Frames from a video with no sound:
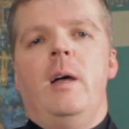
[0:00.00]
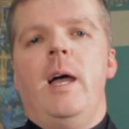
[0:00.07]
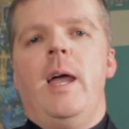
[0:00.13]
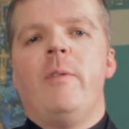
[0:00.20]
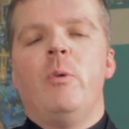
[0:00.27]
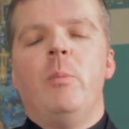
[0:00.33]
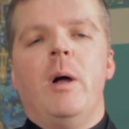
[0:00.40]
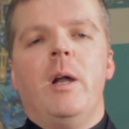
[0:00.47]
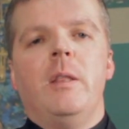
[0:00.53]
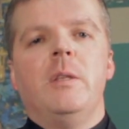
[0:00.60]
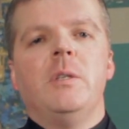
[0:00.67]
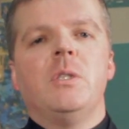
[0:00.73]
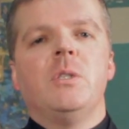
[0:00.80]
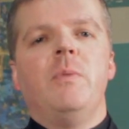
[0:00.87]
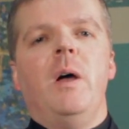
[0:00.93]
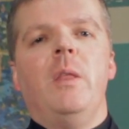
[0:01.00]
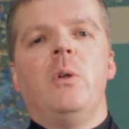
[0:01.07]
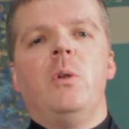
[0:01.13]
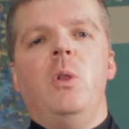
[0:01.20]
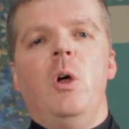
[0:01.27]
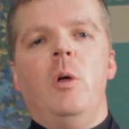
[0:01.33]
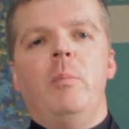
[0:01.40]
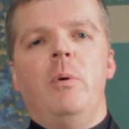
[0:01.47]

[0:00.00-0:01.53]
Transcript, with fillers: Hi everybody, this is Father Claude